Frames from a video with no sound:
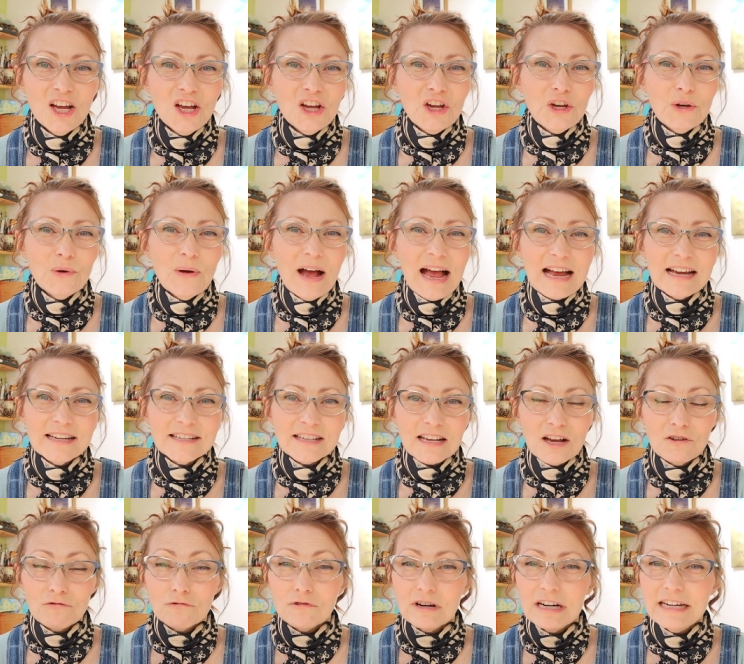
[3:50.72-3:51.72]
who has
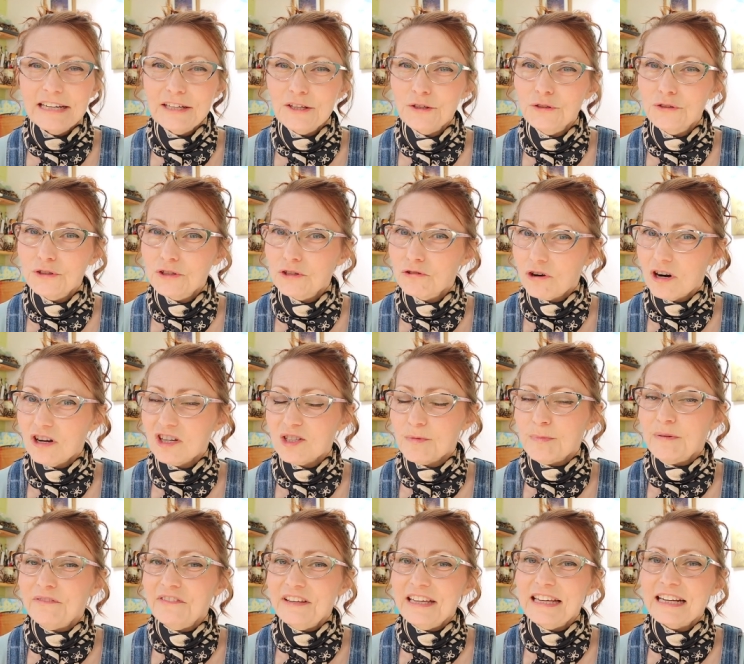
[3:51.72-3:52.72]
a really good
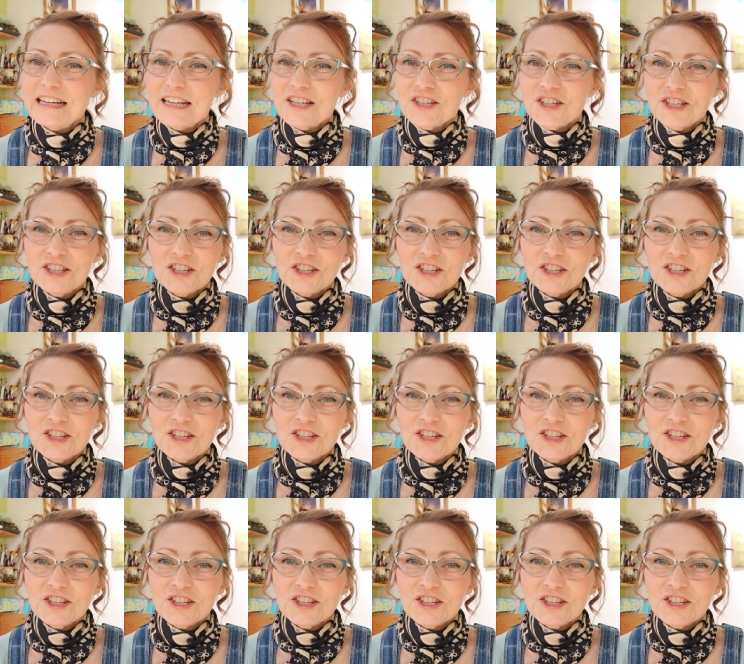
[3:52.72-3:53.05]
grasp of English,